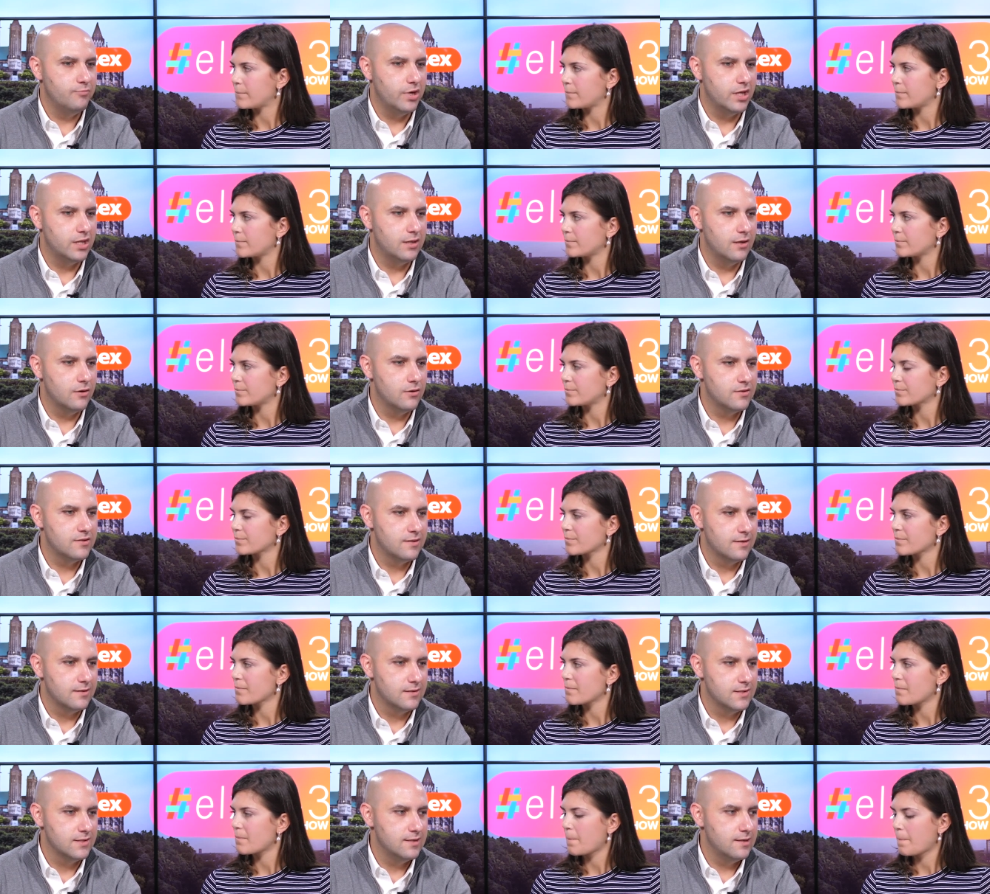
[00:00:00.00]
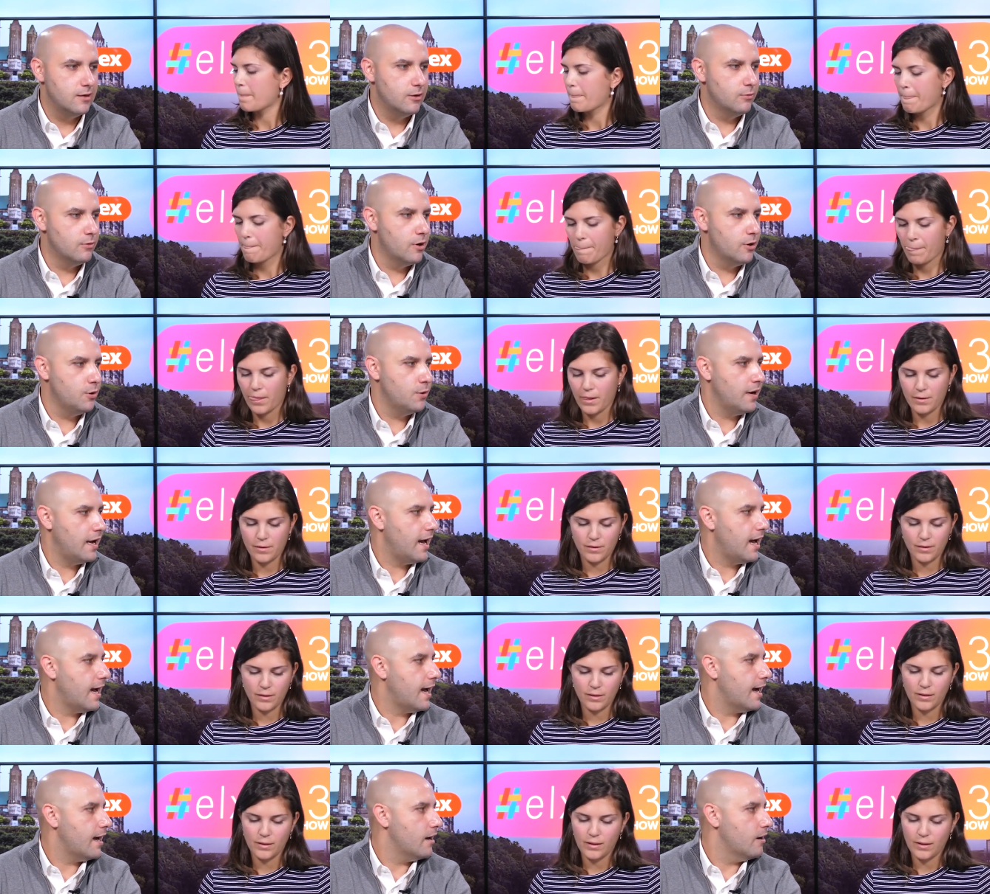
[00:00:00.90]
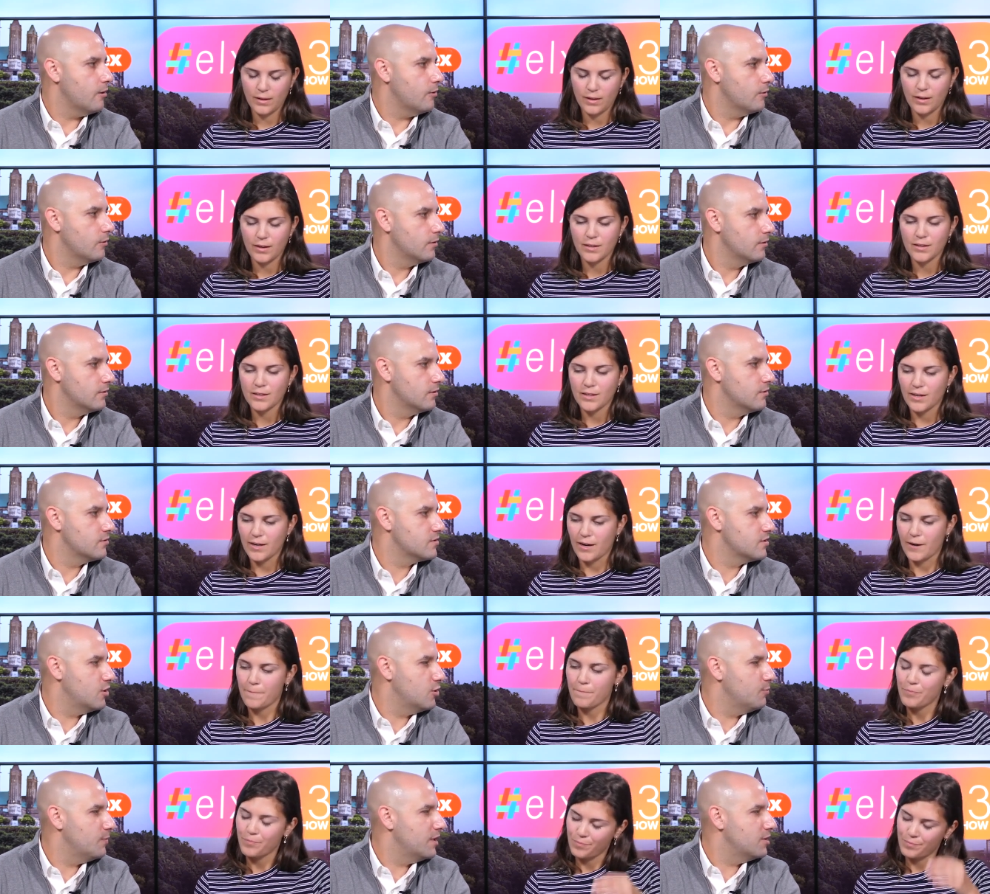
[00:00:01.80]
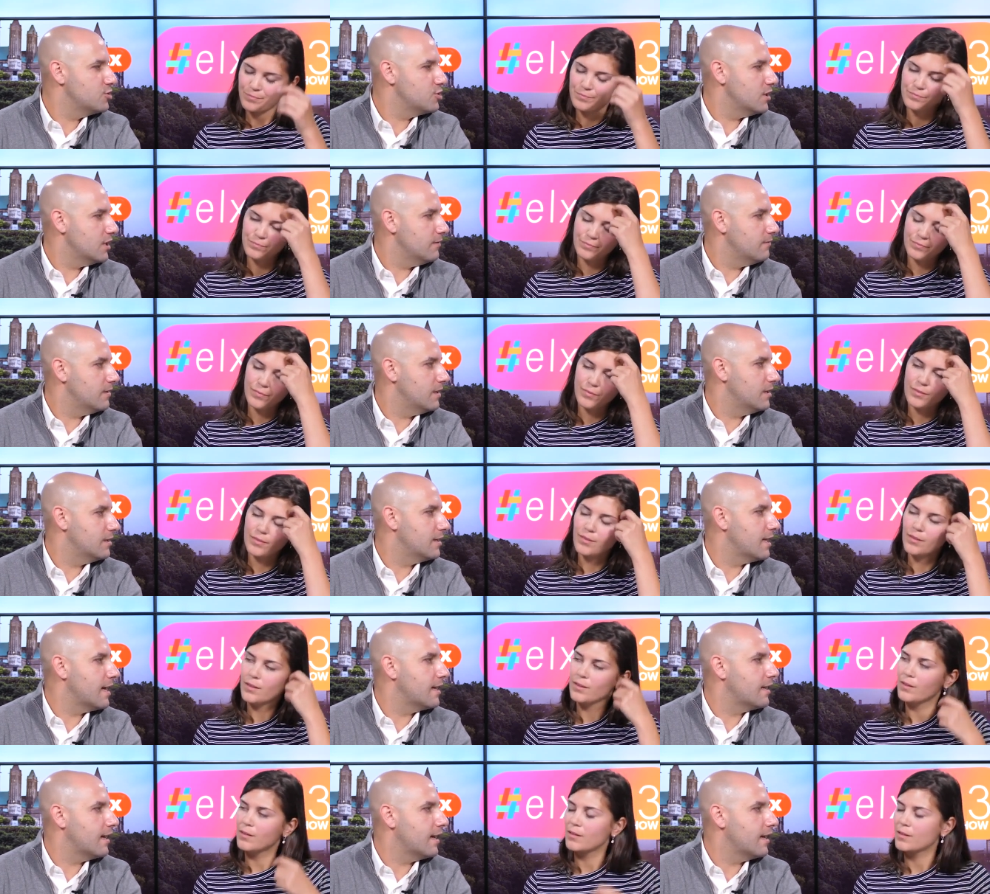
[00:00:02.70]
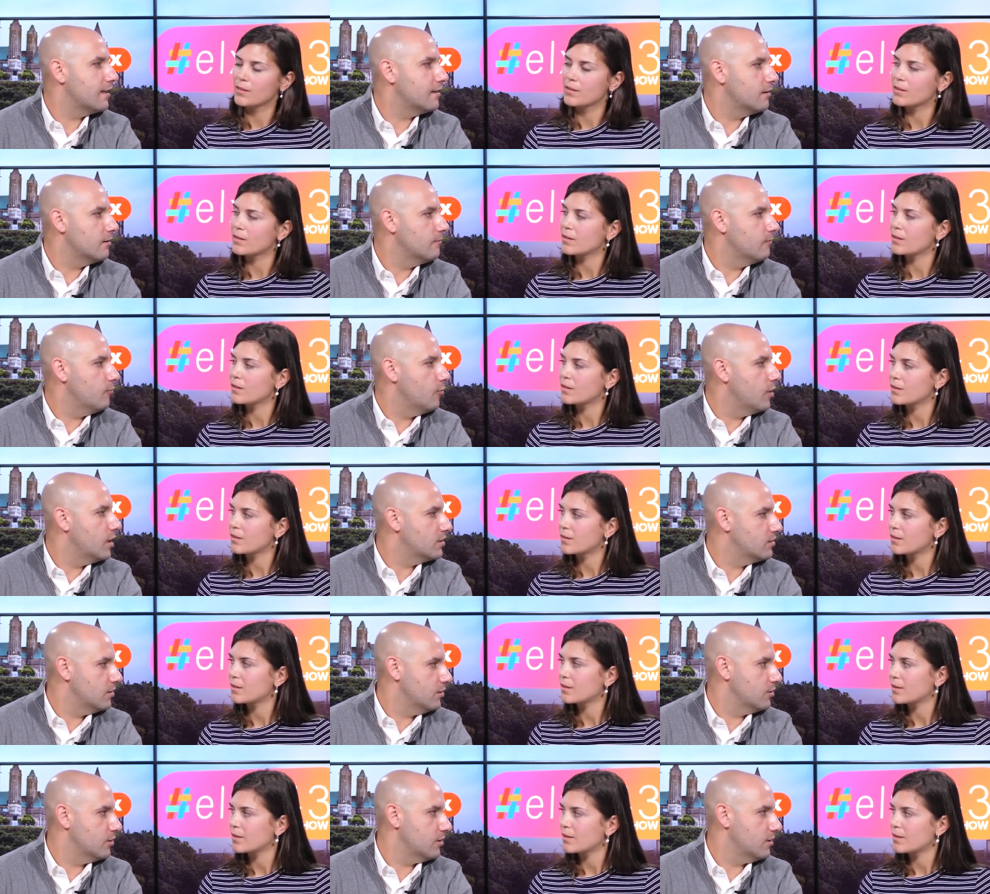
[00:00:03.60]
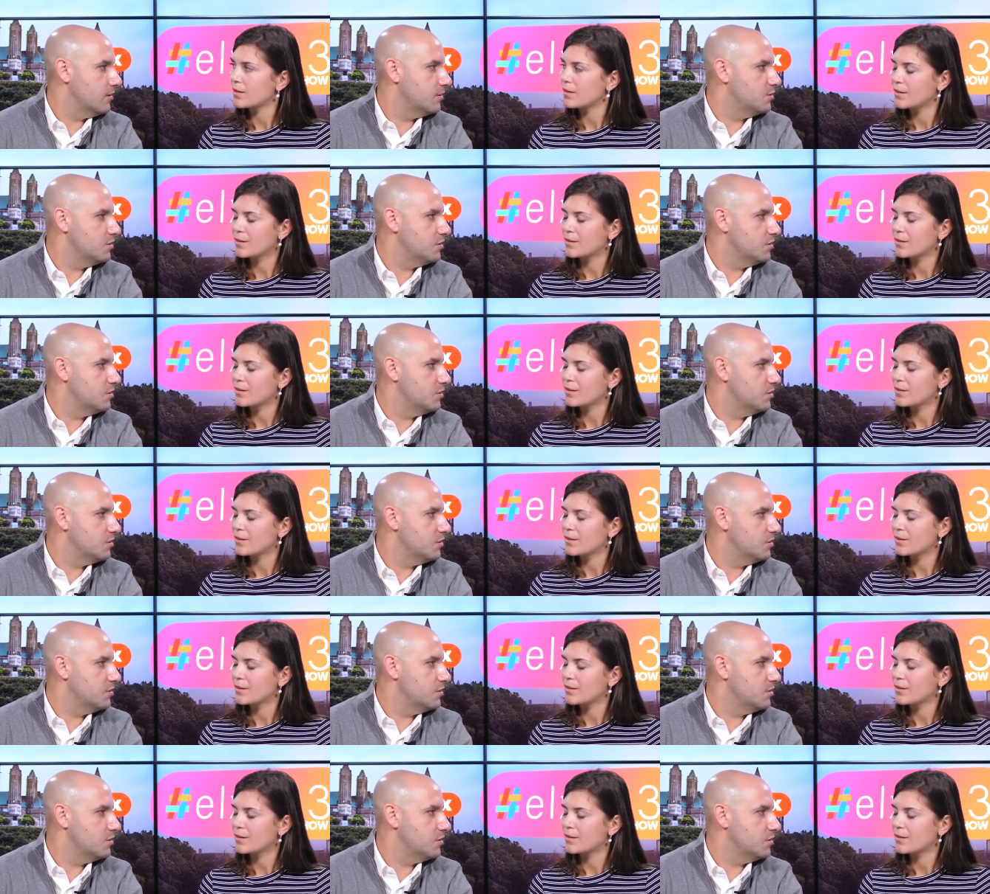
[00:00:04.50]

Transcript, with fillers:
Speaker 1: but there's zero how. There's yeah. no mention even in that ad of what they're going to